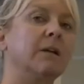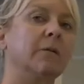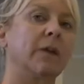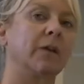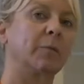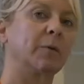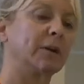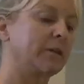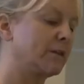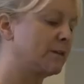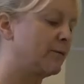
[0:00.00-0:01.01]
that you're
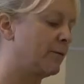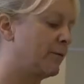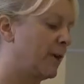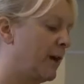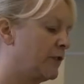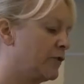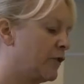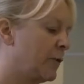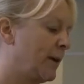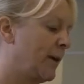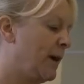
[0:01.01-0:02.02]
putting this
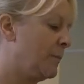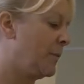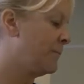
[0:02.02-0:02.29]
tubing up.